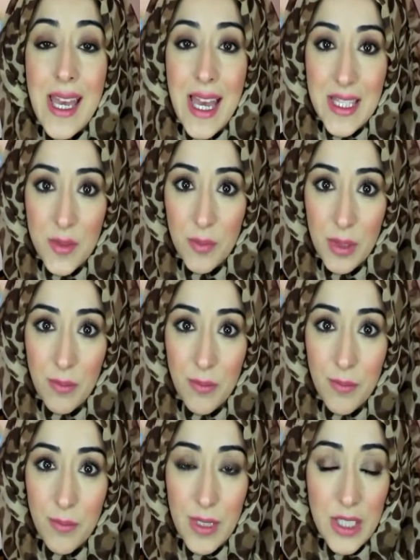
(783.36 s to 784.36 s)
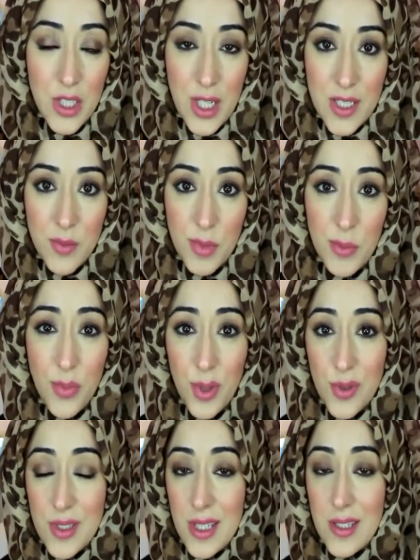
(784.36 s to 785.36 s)
It hasn't been bleached, hasn't been
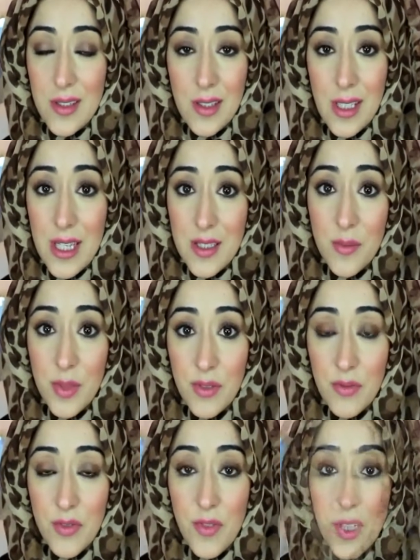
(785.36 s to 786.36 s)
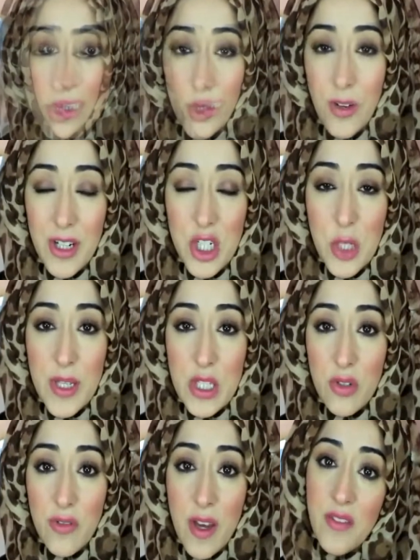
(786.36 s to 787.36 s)
processed, and it hasn't been refined. You're actually
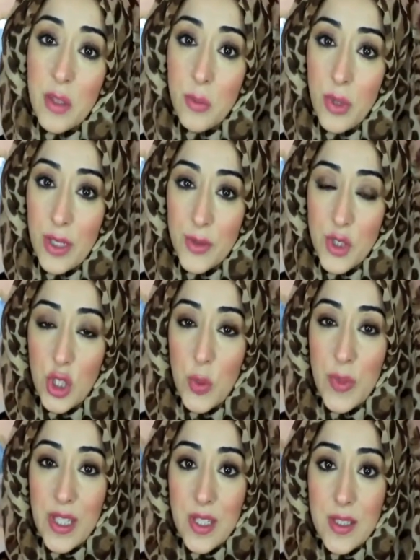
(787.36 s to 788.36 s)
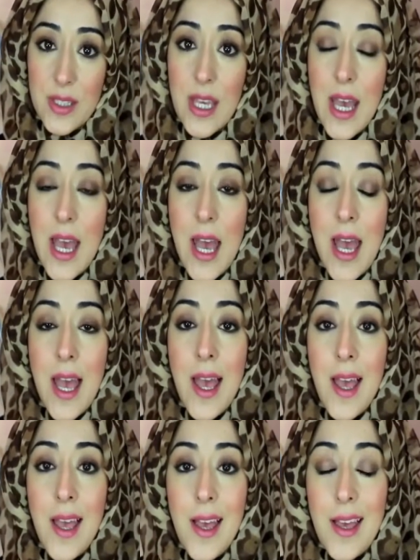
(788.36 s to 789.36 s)
better off having brown sugar, because
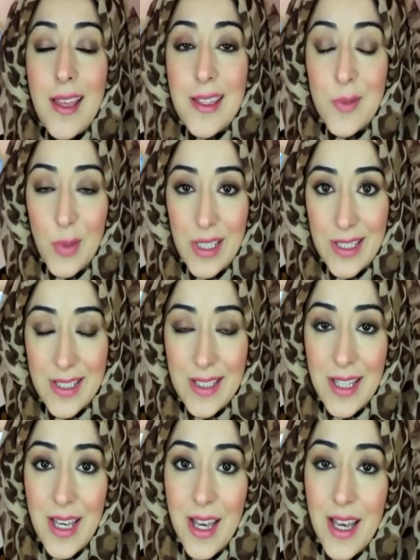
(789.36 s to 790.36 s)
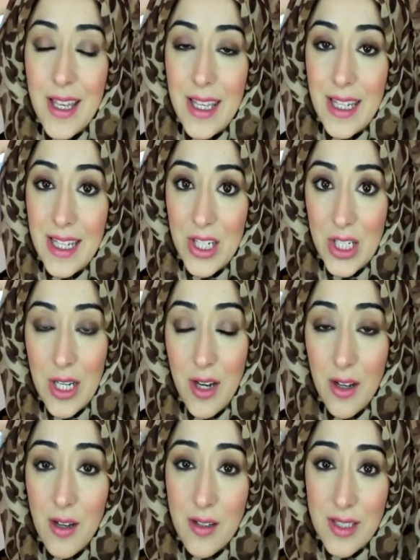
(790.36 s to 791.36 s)
sweeteners
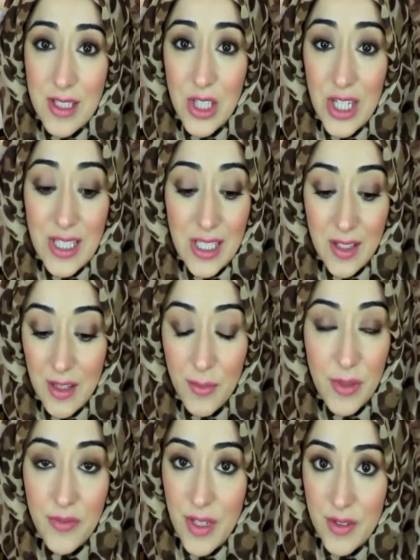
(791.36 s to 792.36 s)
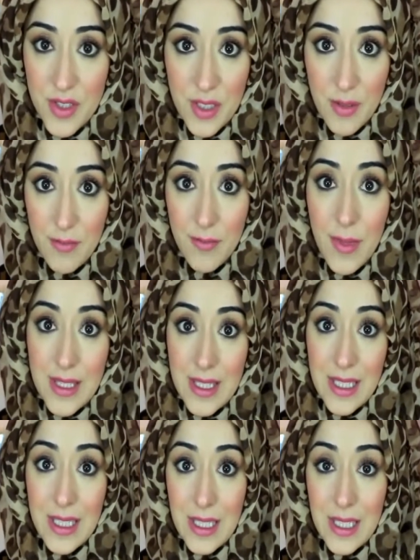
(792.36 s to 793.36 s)
are carcinogenic. They've been found to
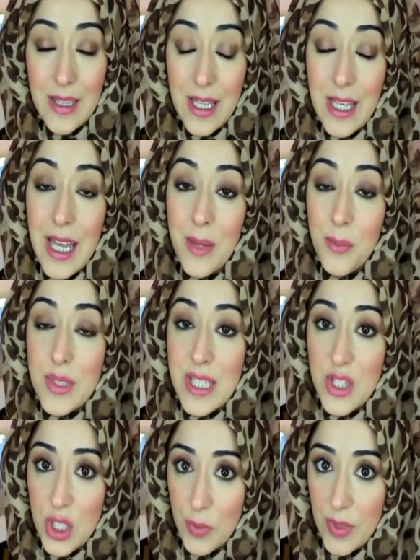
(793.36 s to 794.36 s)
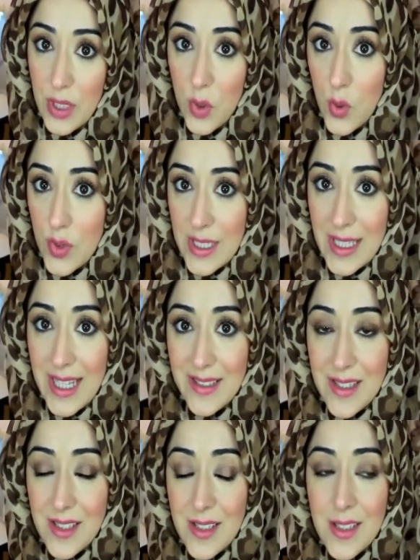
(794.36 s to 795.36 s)
basically, they can potentially be causing
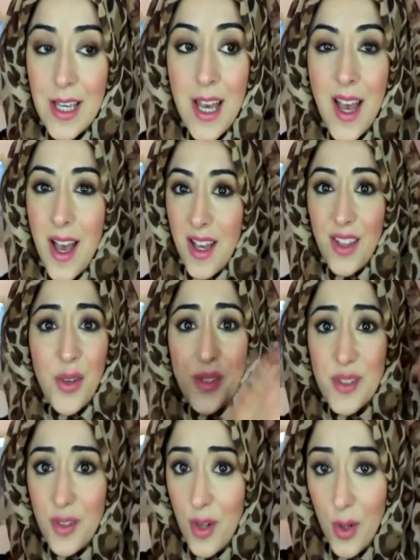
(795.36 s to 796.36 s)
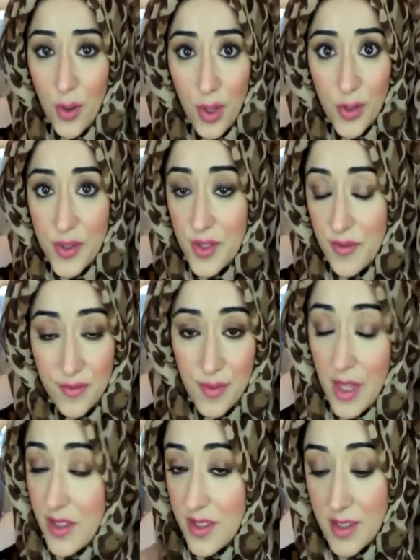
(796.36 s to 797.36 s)
cancers. I can go into a whole host of
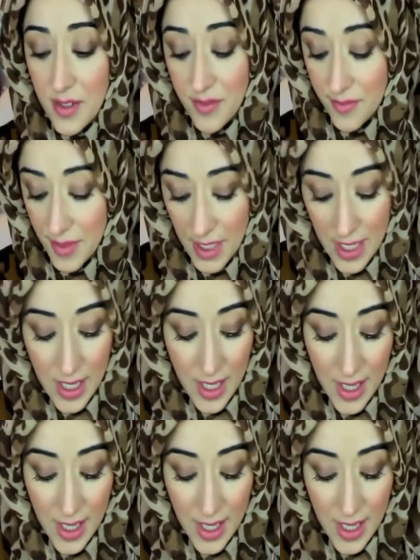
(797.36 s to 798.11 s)
other stuff